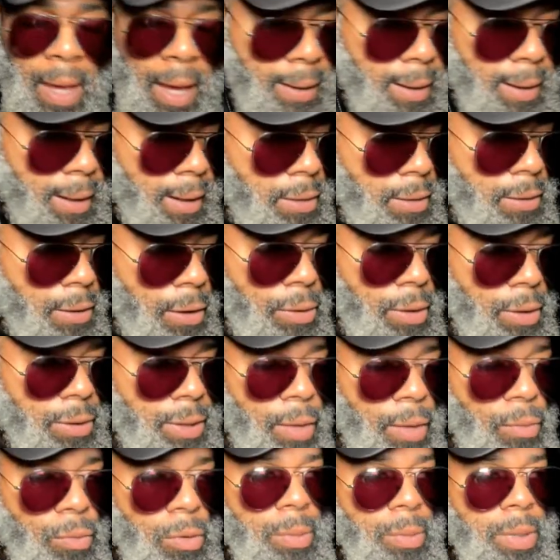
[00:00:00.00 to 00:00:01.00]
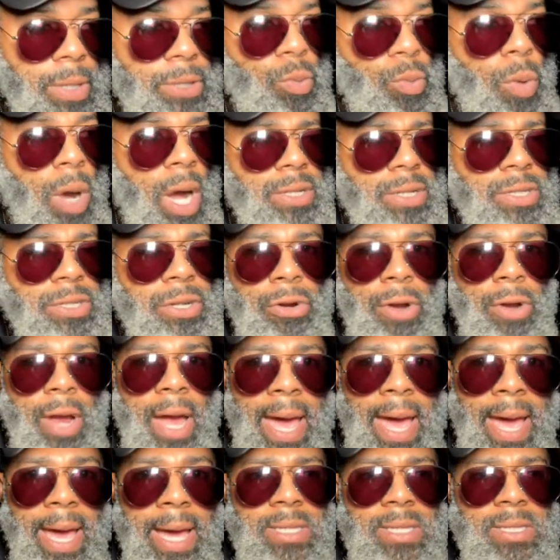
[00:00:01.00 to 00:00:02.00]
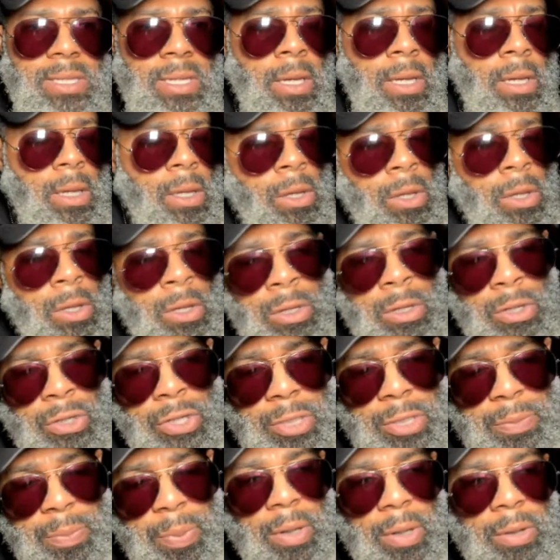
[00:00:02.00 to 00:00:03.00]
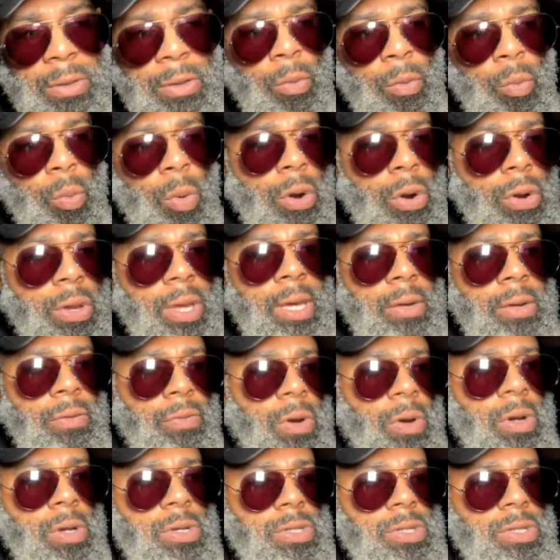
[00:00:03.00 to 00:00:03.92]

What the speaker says: I need to know that that woman is washing her ass. She's putting the work in for her